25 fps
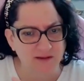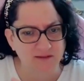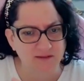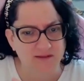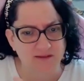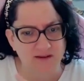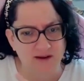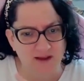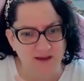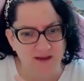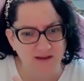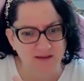
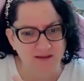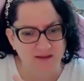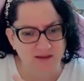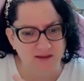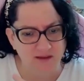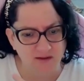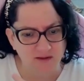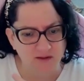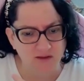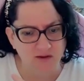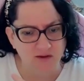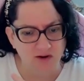Did I
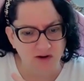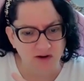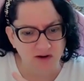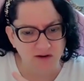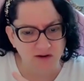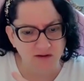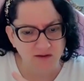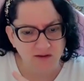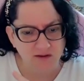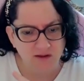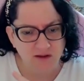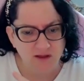kill her
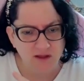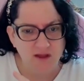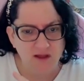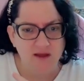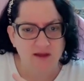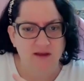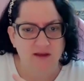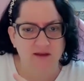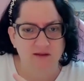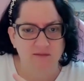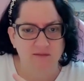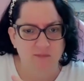
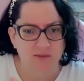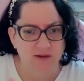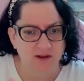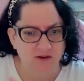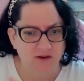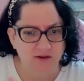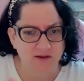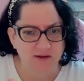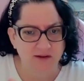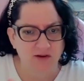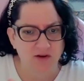and bury